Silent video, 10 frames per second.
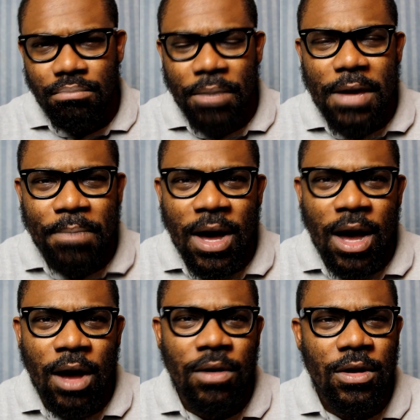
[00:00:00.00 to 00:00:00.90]

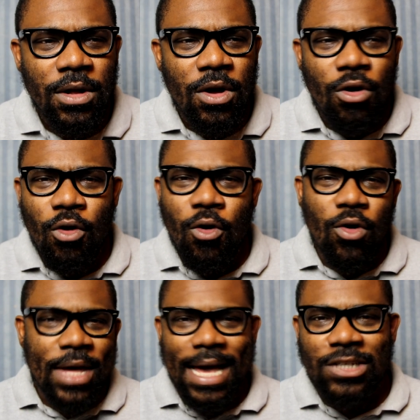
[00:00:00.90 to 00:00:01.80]
PayPal
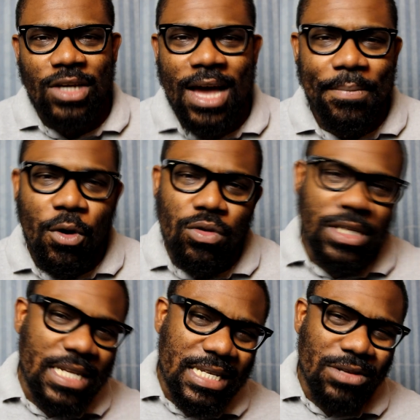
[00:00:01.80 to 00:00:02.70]
or Cash App. All the
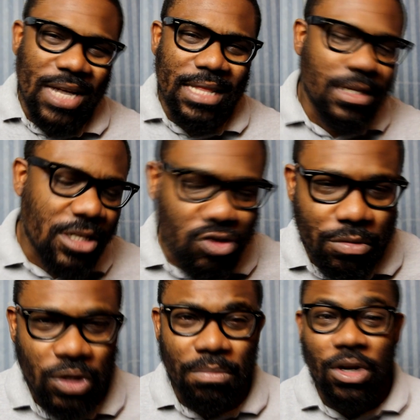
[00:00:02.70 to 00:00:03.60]
details are in the
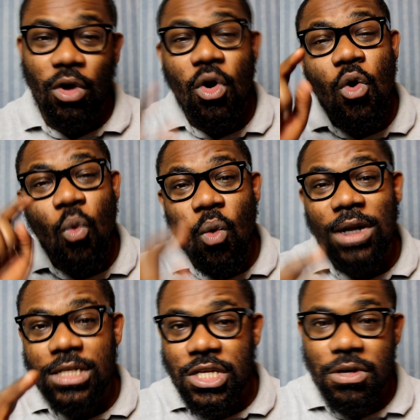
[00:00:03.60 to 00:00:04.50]
description below.
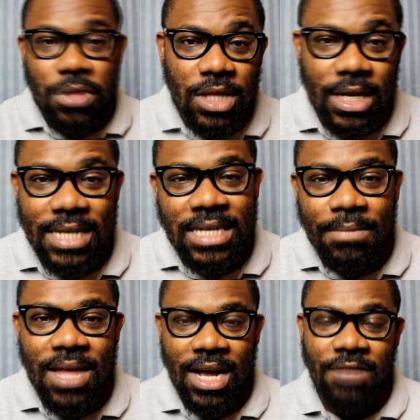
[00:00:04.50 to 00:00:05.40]
What do you think? Let's
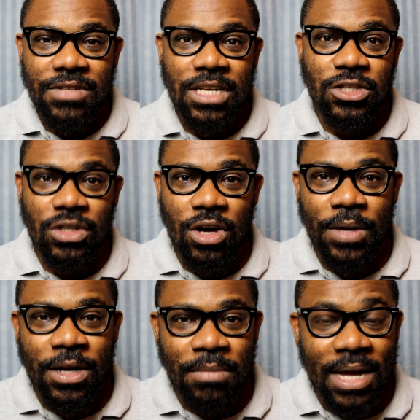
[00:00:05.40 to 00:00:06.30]
keep that conversation
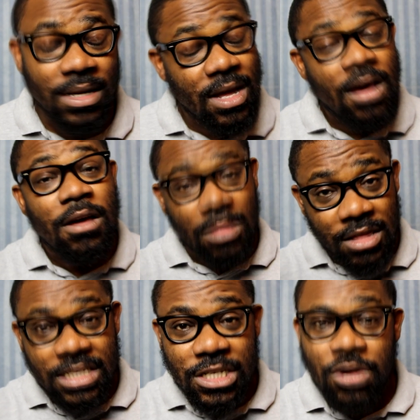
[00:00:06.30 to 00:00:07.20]
going on, man.
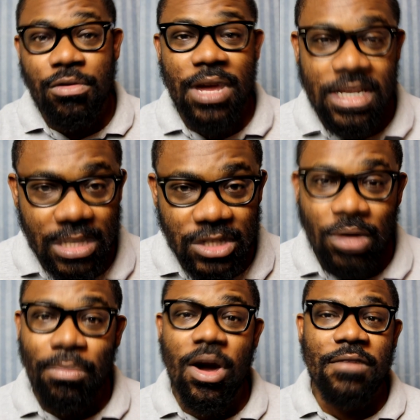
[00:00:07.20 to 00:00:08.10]
This is crazy. It's
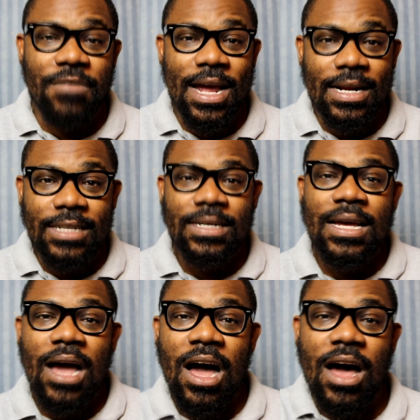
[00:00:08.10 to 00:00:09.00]
your boy Phrankleen.
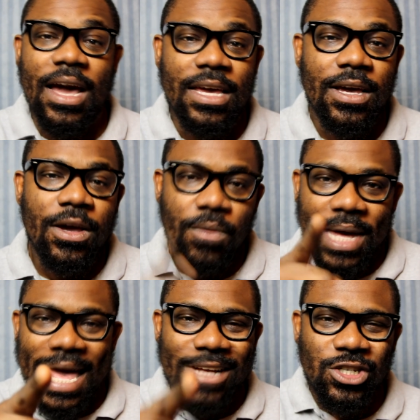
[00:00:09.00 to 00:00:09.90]
I will
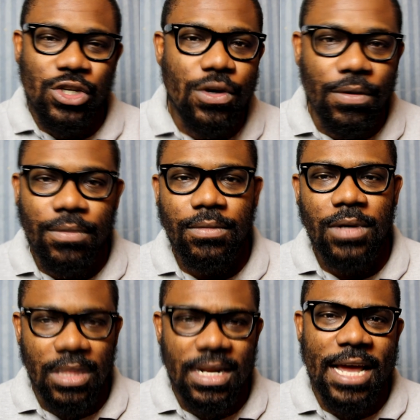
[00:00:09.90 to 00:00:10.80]
catch you
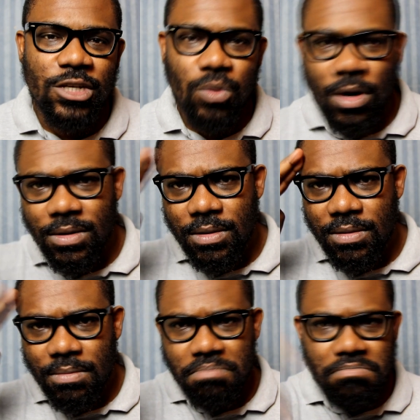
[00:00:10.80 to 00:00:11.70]
in the next one.
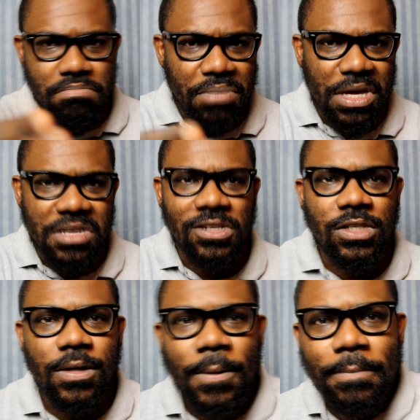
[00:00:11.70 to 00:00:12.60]
Peace.